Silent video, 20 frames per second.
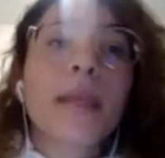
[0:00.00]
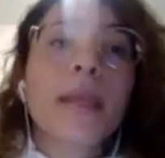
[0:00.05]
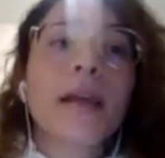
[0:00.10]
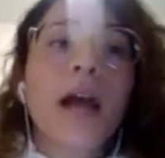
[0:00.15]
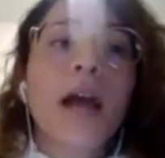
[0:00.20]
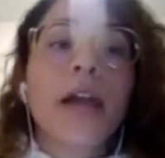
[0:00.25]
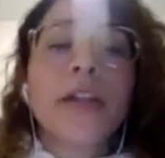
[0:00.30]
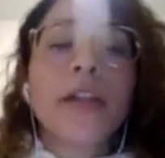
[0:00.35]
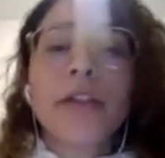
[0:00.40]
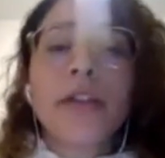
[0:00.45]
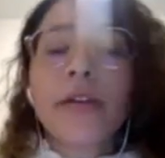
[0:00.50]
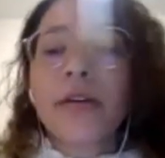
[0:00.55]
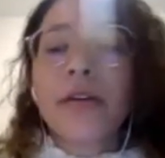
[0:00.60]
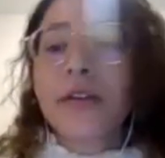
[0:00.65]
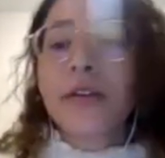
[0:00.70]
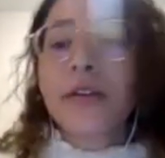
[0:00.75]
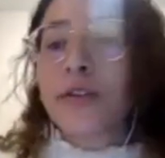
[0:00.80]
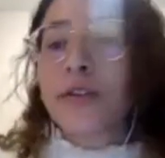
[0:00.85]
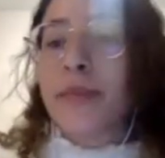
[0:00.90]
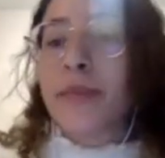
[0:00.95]
Another
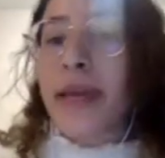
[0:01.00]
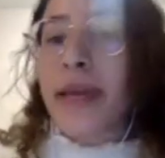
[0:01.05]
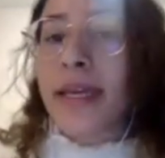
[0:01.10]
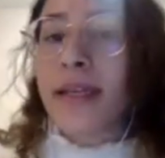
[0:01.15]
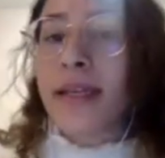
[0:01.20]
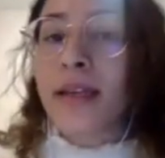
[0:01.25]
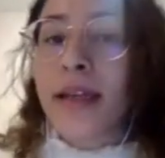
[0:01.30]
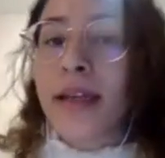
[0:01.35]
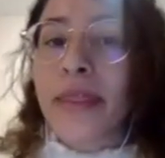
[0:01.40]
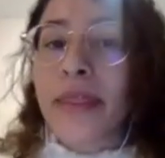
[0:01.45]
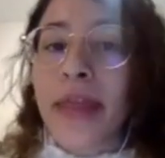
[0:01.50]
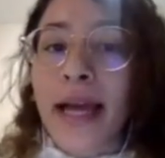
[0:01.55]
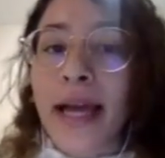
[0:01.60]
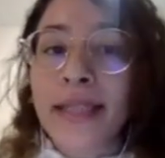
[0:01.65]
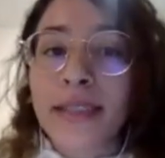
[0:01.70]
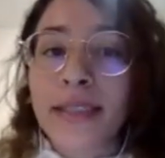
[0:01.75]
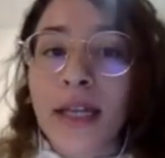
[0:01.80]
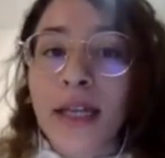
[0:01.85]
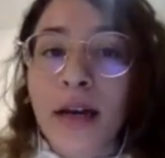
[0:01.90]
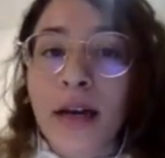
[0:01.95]
domain
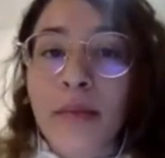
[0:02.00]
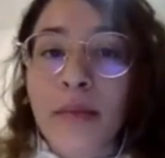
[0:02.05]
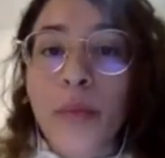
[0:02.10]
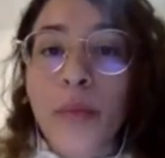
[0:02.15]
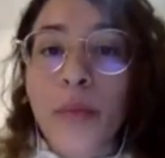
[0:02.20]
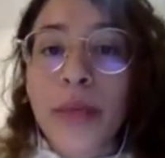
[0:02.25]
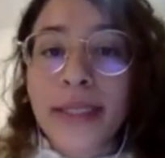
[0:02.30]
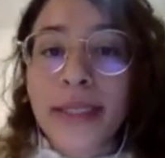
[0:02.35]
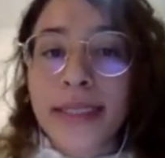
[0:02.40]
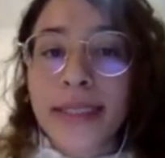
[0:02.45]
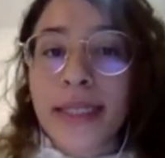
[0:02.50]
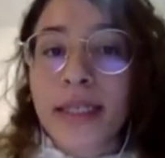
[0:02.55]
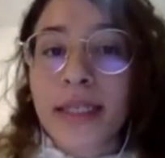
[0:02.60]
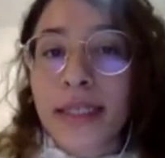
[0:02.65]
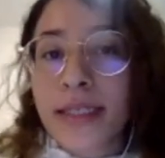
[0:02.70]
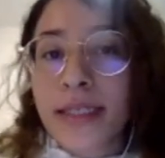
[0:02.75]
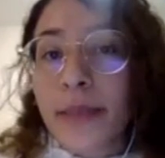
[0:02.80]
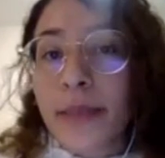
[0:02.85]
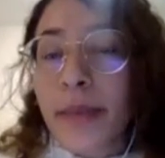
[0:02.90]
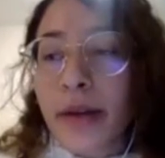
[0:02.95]
that we said
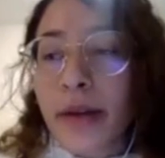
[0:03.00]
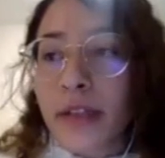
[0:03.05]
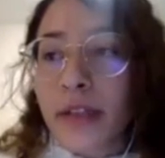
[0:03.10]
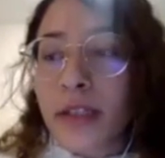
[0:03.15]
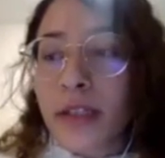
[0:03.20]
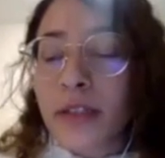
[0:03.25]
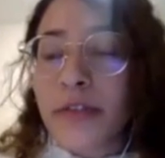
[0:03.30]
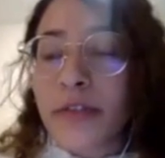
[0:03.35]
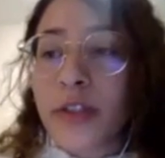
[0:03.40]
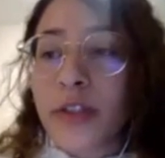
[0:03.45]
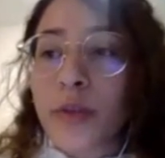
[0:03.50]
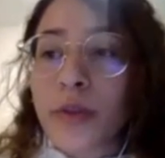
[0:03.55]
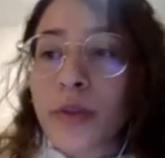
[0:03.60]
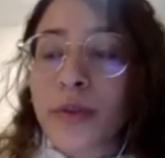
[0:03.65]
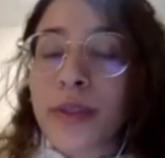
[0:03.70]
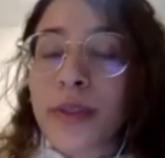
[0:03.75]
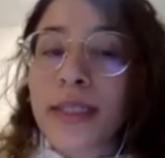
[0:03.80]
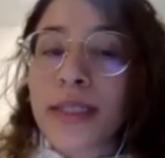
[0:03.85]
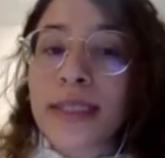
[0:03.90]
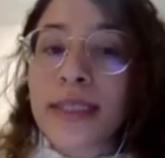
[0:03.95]
is impaired in individuals
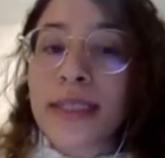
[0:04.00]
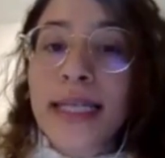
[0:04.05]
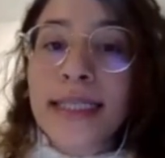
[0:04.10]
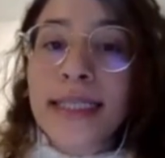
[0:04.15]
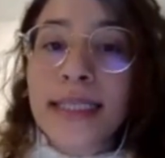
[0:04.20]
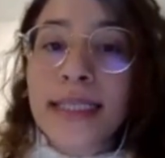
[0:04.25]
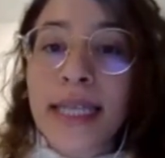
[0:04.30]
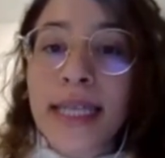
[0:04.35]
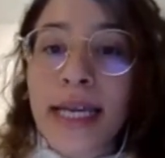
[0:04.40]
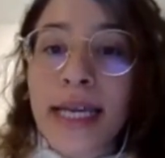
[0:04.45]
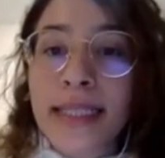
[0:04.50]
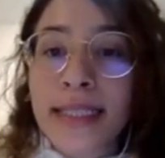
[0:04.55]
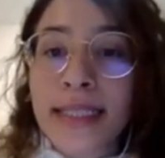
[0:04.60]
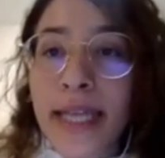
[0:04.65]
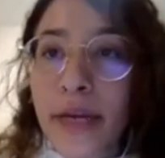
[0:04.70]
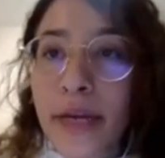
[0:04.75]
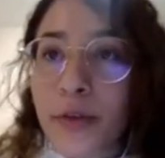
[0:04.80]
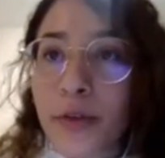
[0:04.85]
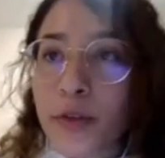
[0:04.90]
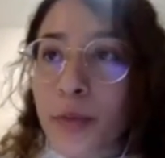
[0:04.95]
with dyslexia is
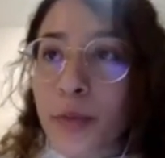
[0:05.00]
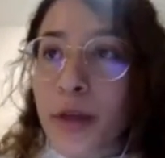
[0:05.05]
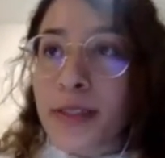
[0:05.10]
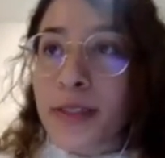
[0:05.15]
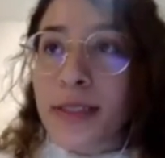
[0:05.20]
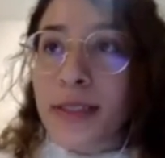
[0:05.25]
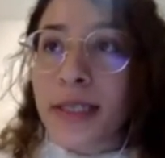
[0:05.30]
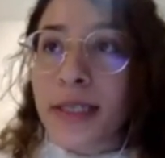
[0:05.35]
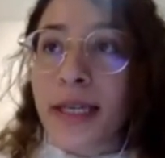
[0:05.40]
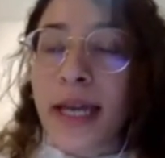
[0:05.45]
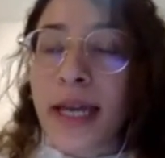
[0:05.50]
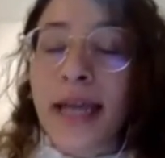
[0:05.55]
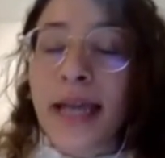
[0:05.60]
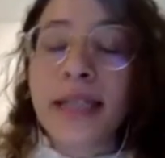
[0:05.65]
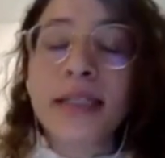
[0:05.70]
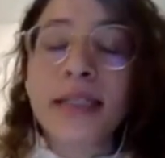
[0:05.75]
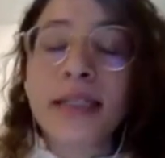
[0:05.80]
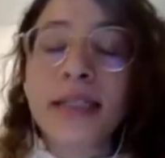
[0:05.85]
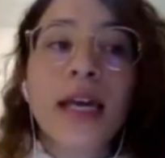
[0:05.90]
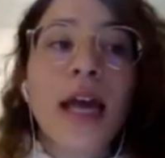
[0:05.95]
language processing.
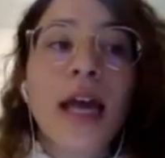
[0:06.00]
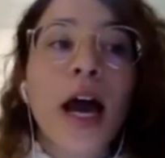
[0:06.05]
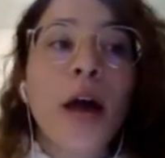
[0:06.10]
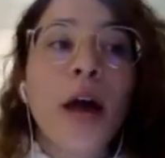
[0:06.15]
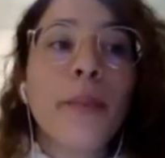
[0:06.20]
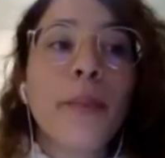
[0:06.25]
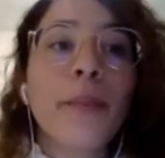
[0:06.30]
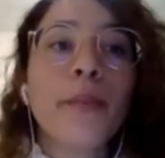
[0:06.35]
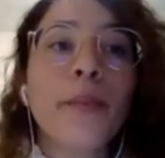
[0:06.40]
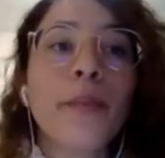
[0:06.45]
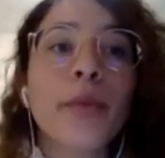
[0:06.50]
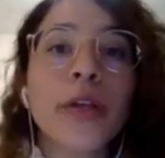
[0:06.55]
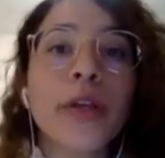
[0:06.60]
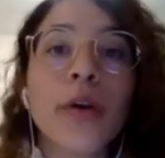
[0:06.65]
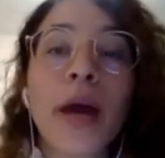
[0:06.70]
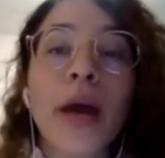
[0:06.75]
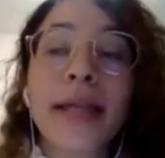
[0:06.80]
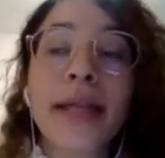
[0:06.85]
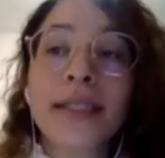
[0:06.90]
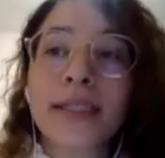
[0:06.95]
And we know
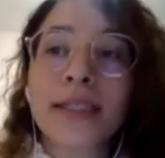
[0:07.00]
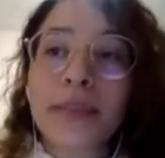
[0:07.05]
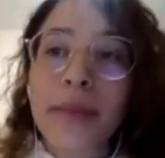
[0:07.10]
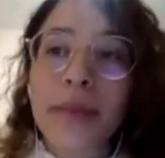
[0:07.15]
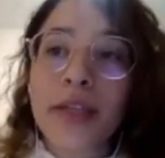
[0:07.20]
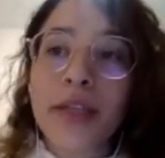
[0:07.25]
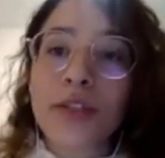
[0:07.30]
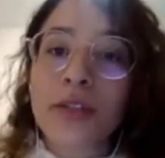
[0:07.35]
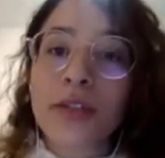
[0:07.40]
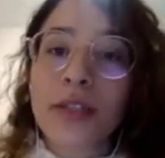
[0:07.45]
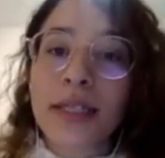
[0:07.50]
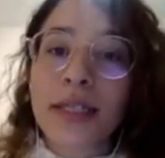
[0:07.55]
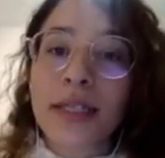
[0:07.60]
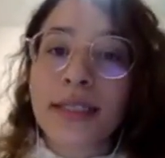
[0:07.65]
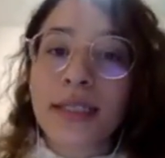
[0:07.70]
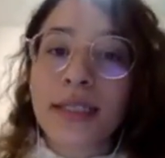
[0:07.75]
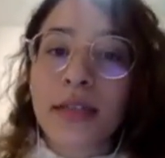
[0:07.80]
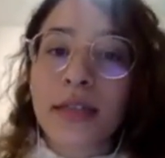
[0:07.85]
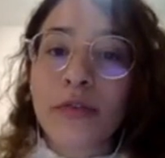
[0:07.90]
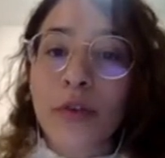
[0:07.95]
anticipation
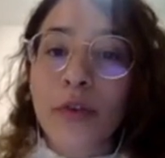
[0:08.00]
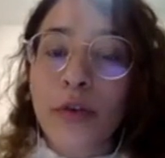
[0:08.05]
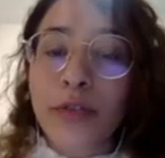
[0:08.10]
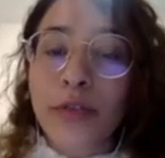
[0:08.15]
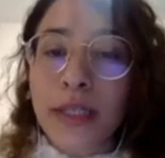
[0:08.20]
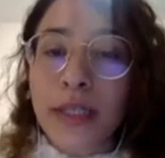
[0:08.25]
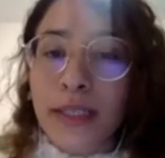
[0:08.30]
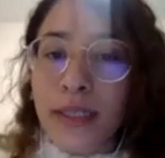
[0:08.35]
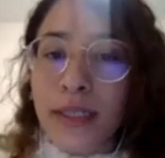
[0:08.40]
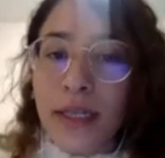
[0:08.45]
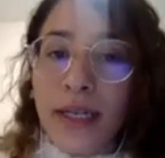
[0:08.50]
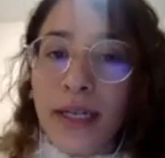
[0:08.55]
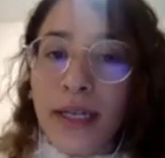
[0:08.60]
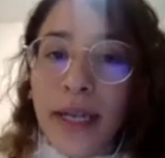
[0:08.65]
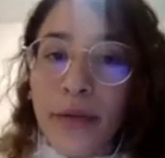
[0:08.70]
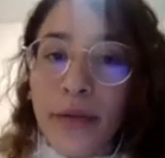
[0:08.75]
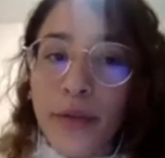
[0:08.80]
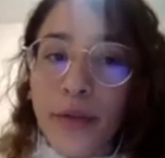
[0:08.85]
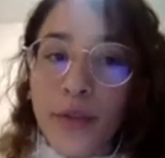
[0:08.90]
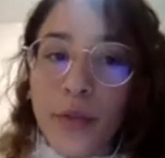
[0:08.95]
is involved in
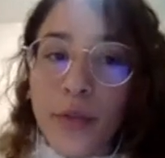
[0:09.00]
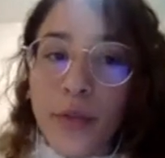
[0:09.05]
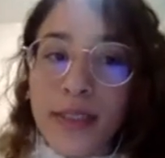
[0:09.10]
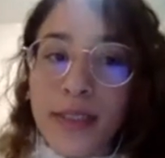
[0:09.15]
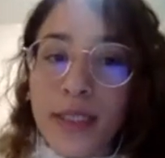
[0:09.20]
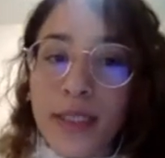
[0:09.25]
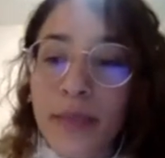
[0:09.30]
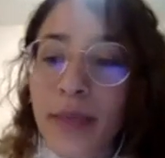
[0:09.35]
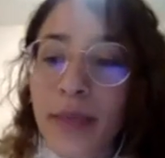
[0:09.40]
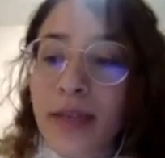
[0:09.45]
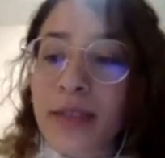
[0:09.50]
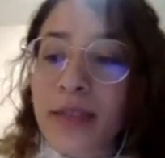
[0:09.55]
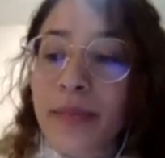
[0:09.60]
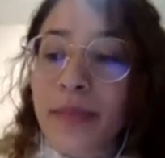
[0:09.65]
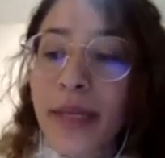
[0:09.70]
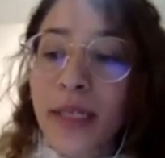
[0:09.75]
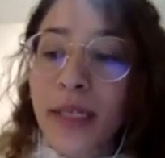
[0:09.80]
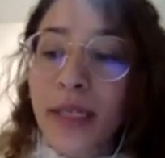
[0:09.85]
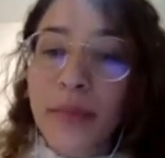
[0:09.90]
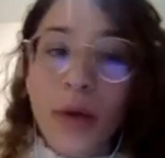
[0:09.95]
language processing because
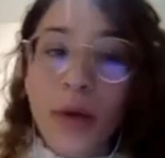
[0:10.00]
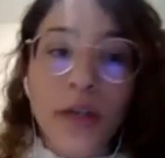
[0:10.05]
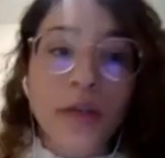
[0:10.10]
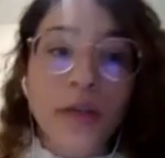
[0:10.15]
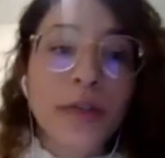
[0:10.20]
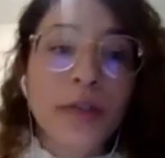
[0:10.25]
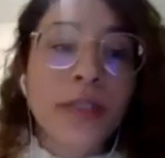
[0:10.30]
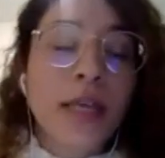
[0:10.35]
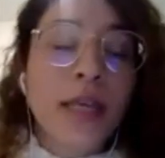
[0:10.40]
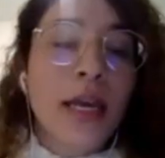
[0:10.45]
many models,